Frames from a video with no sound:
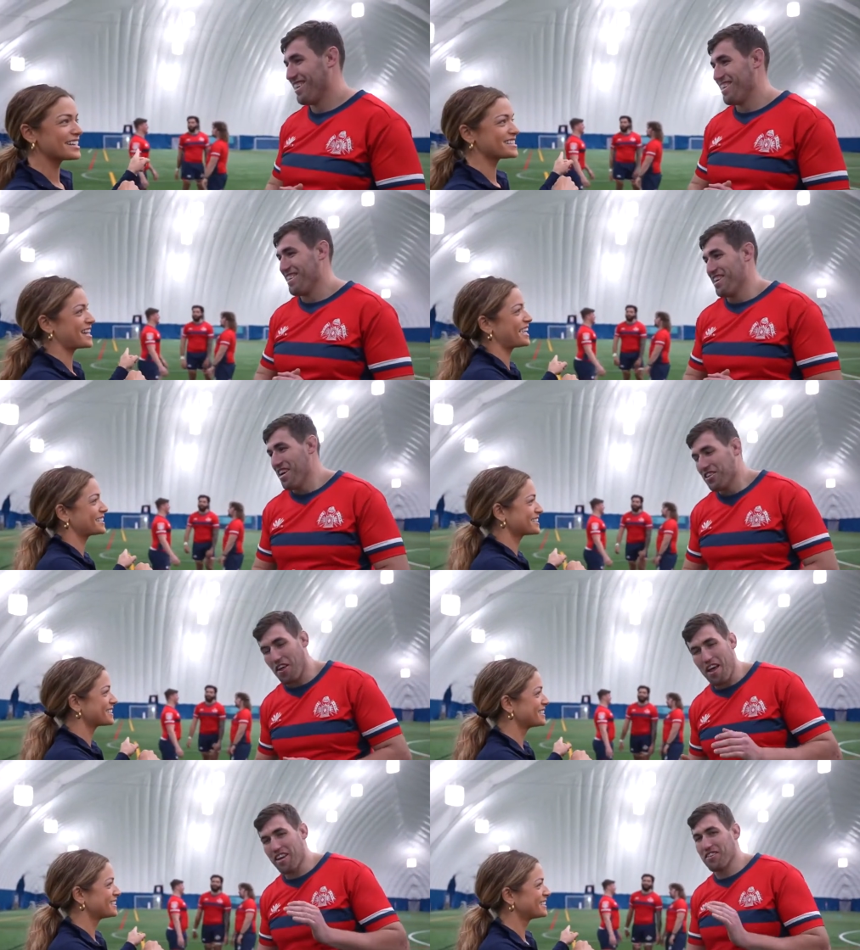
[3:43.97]
Speaker 1: is that?
Speaker 2: So
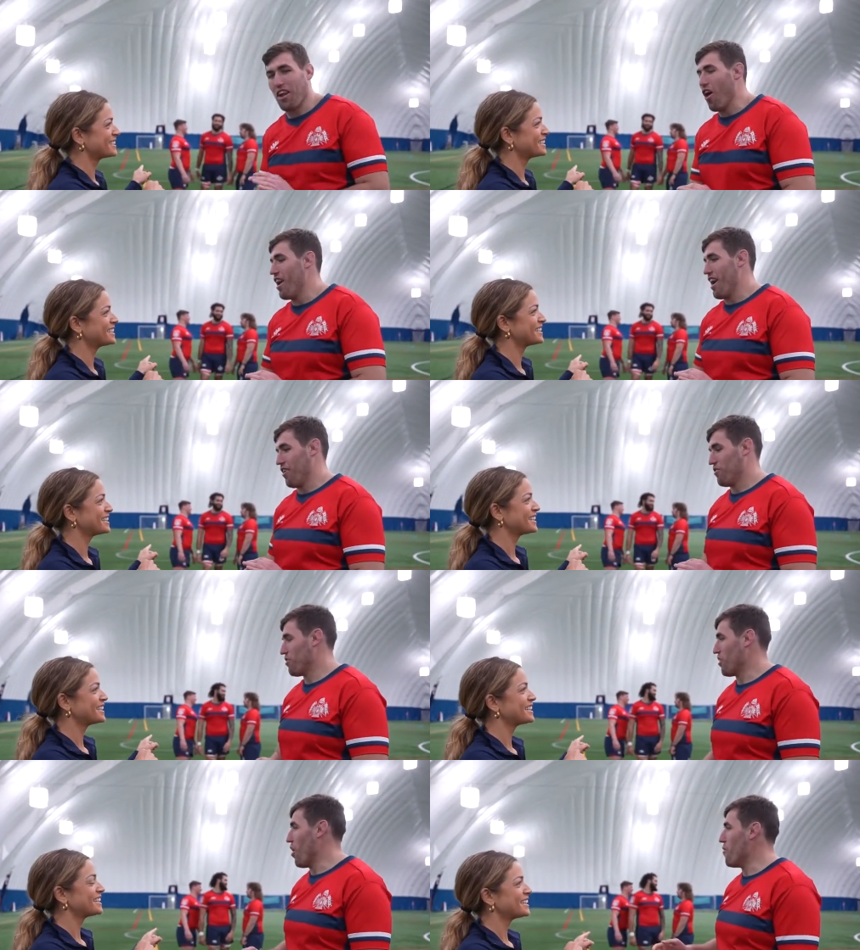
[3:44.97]
that is a line out.
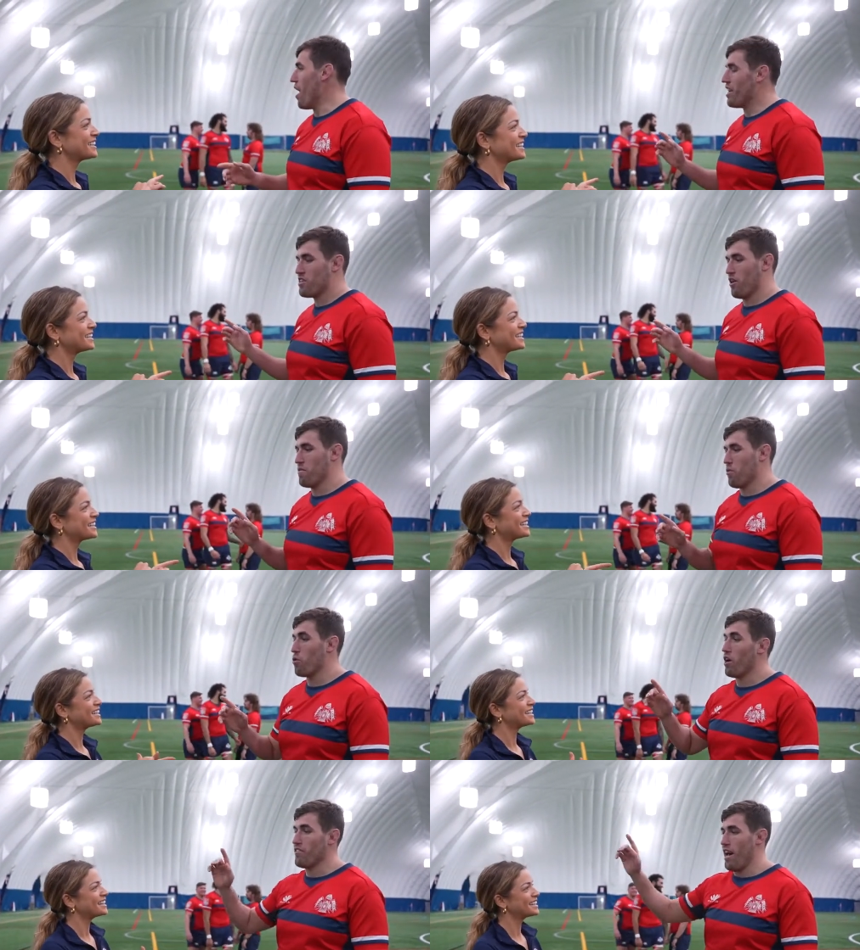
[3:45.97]
So anytime the ball
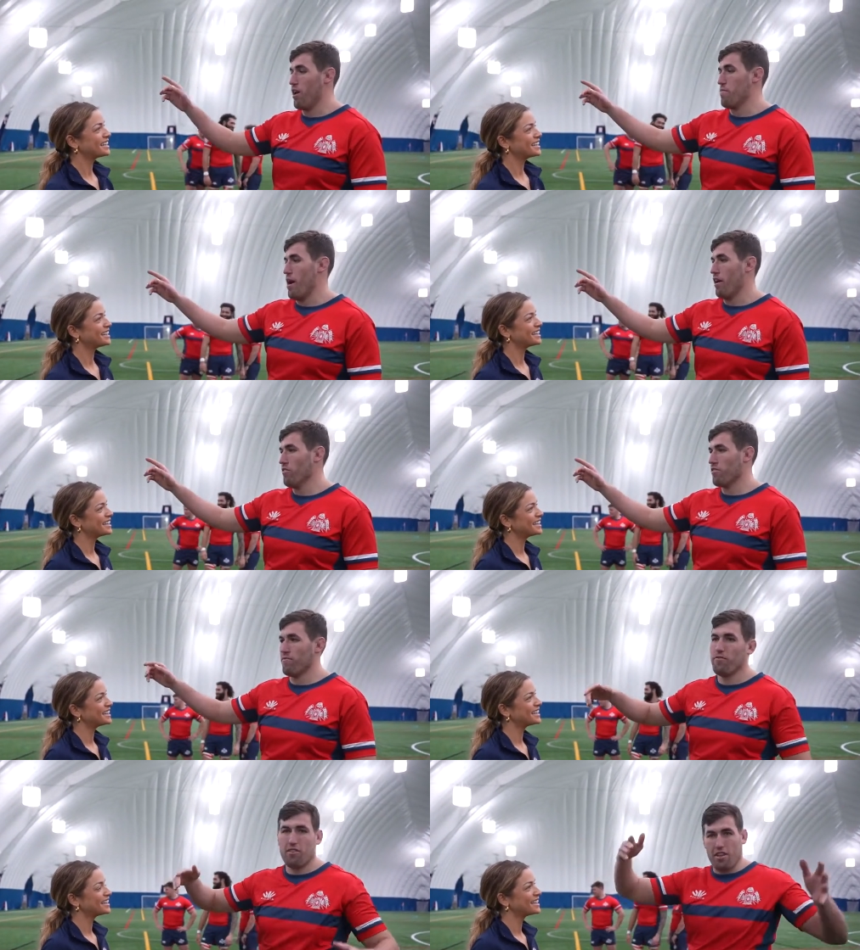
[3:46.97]
goes out of bounds,
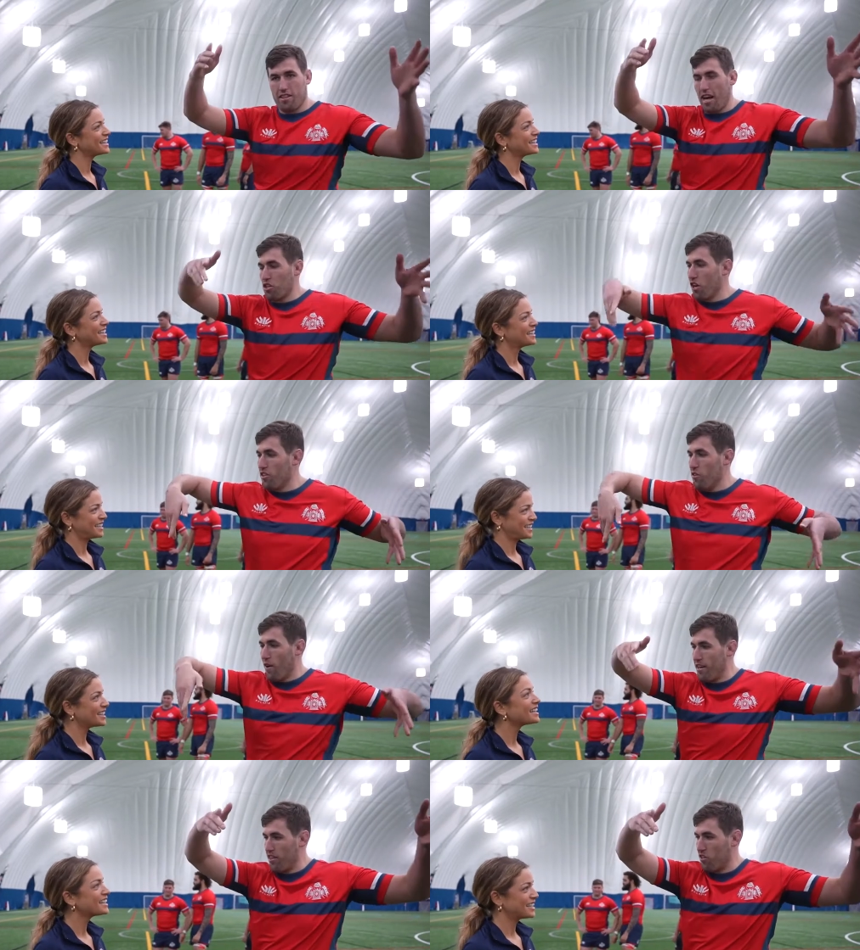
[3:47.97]
so the touch lines that run
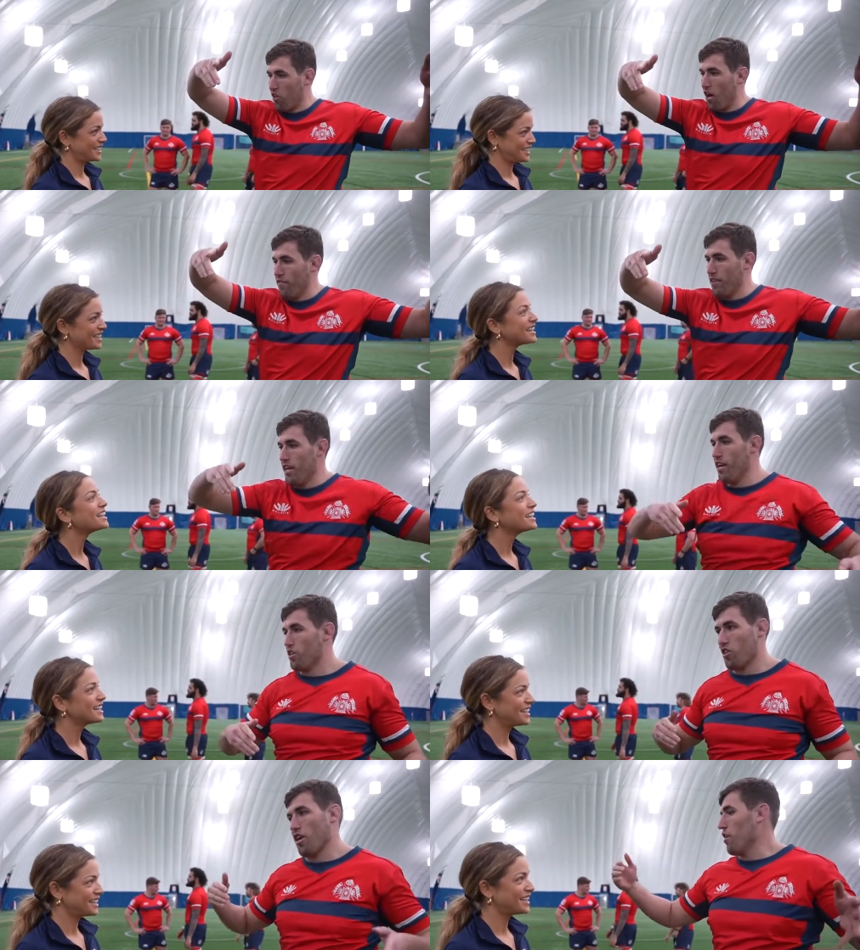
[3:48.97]
down the side, just
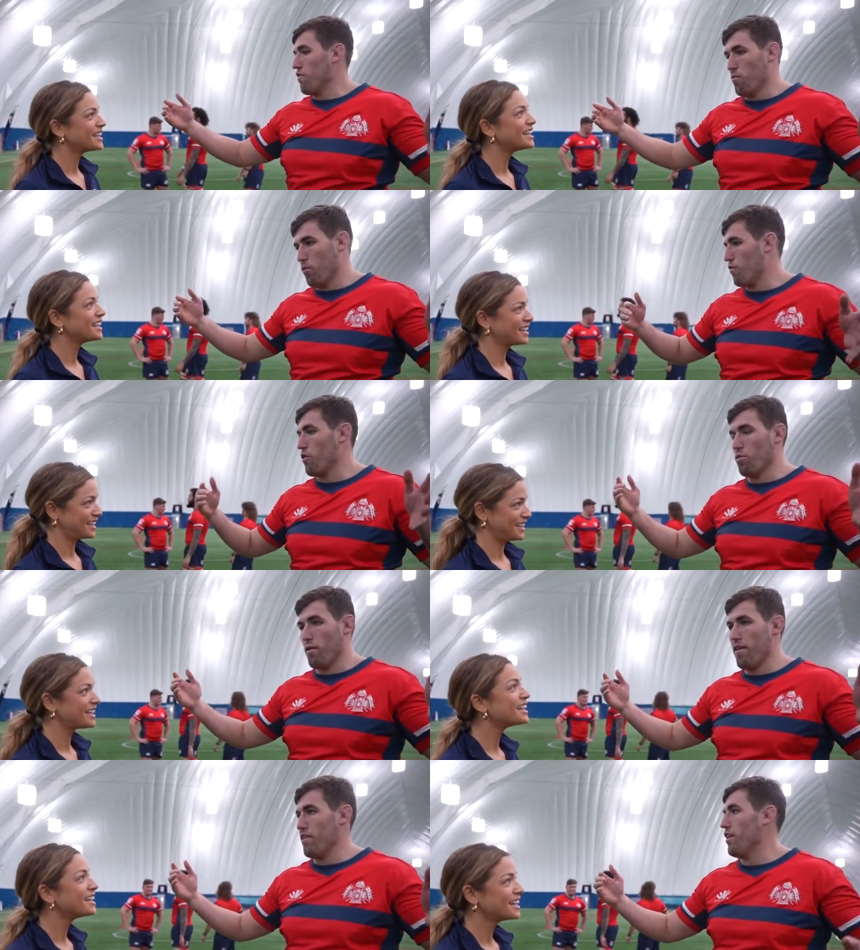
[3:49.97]
like in a football field or
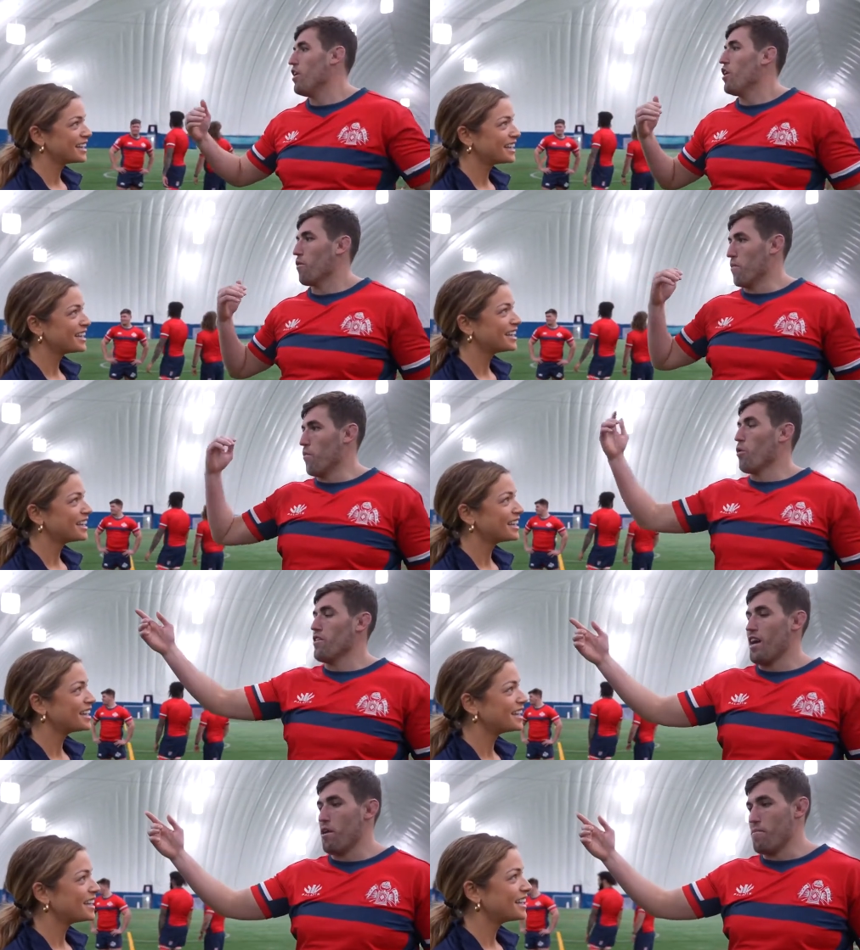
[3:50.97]
whatever, when the ball goes
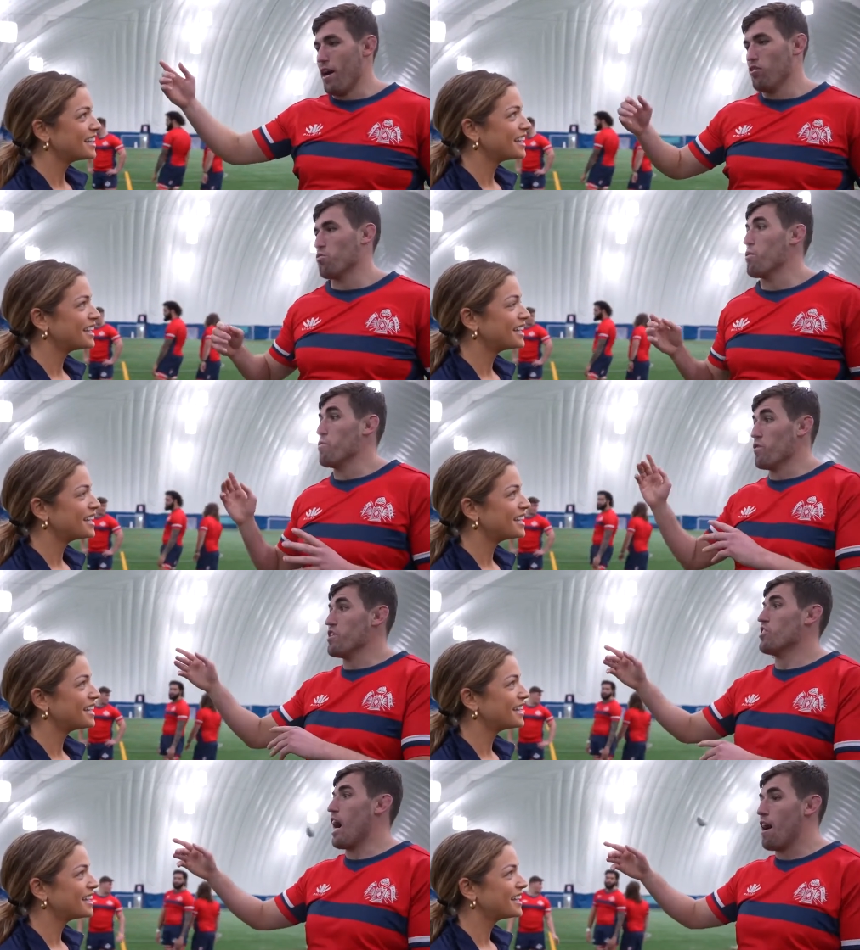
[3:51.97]
out of bounds, we
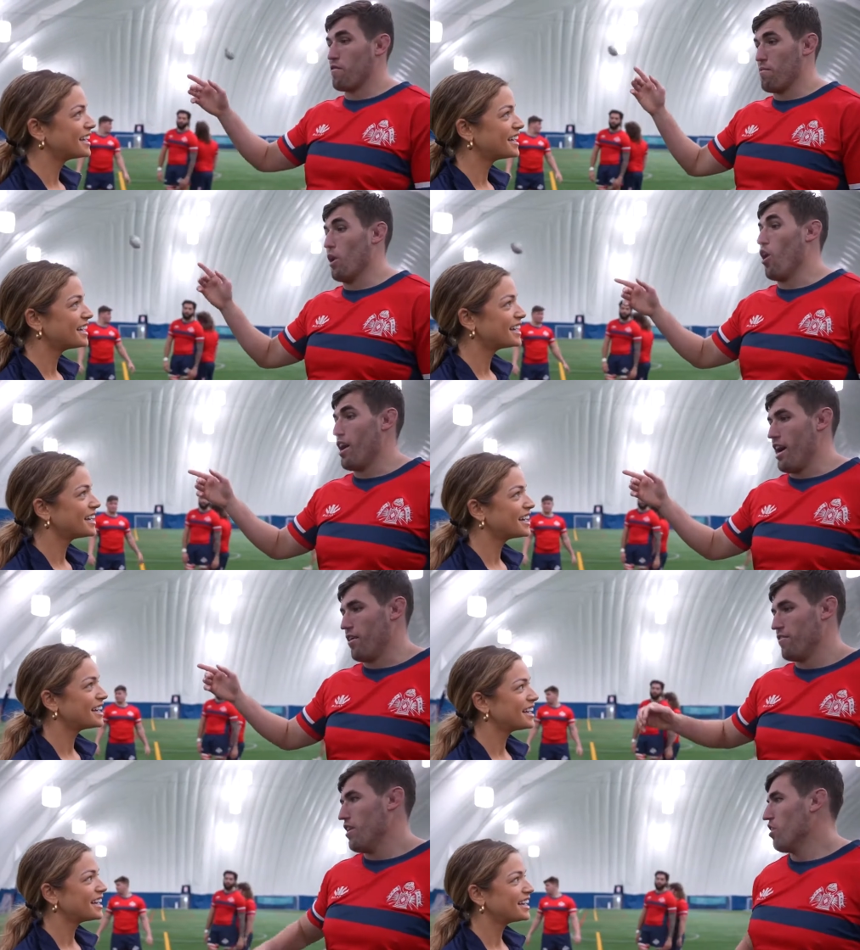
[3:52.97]
restart from a line out.
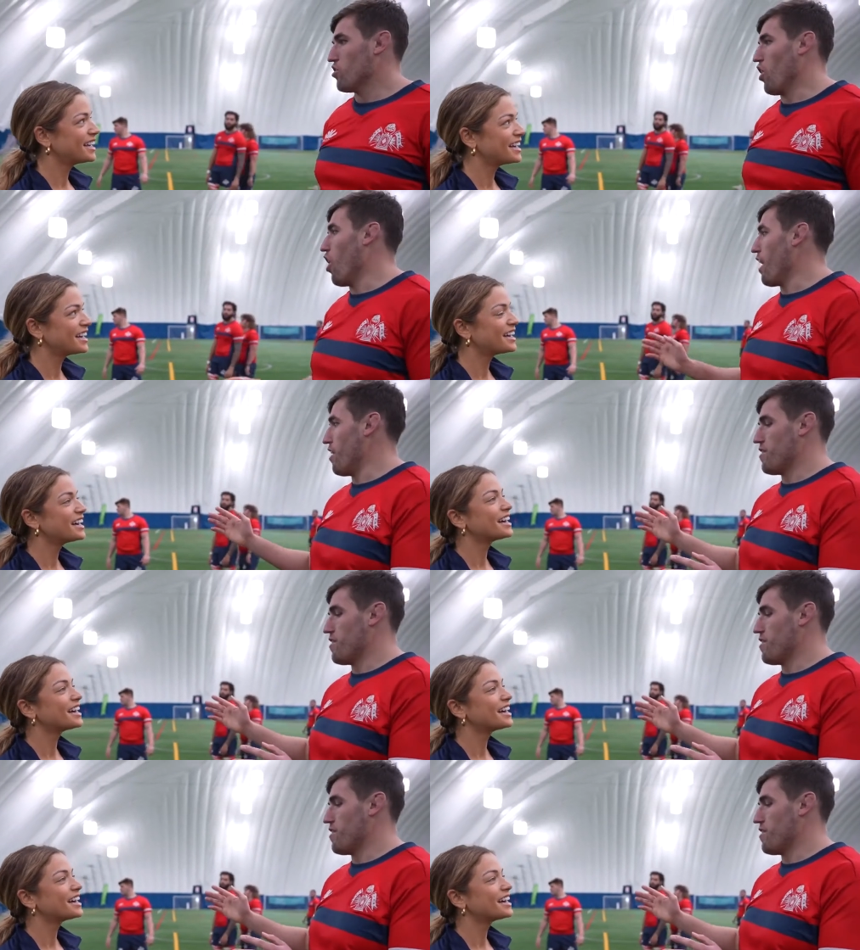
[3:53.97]
So a line out